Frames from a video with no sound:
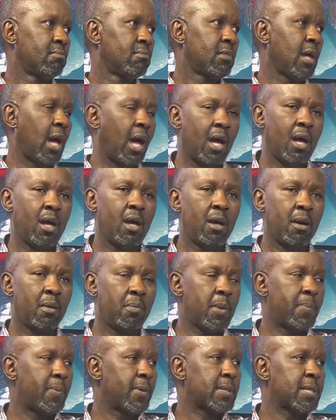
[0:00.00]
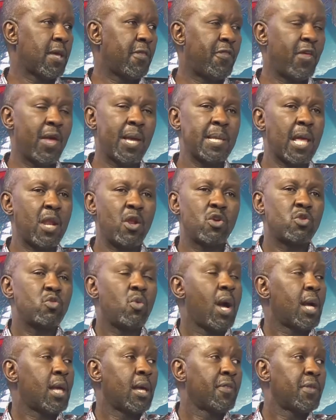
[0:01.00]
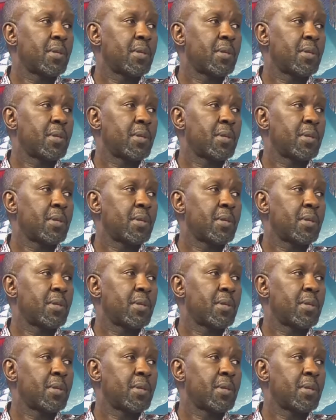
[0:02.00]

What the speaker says: Yeah. People say things are not working,